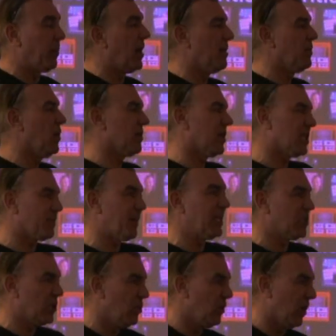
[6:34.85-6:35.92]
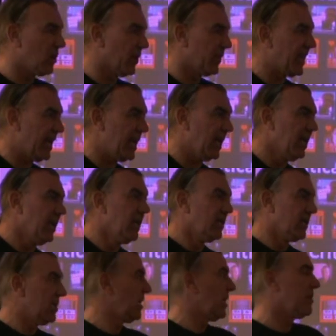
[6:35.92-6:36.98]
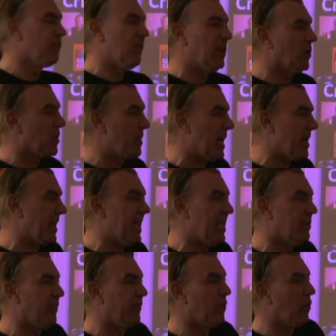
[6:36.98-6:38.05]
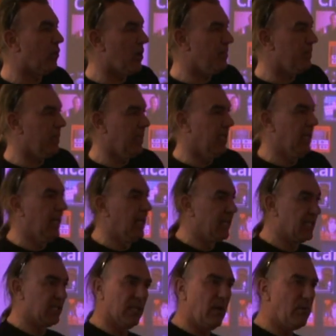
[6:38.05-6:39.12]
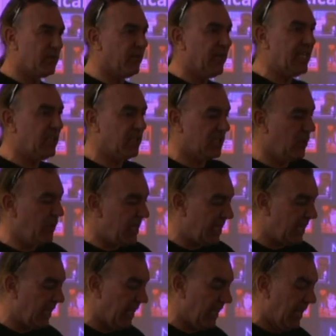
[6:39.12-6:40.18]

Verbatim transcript: But I'm not going to spend too long on that. You can read all about that in the forum. There's loads of links to it.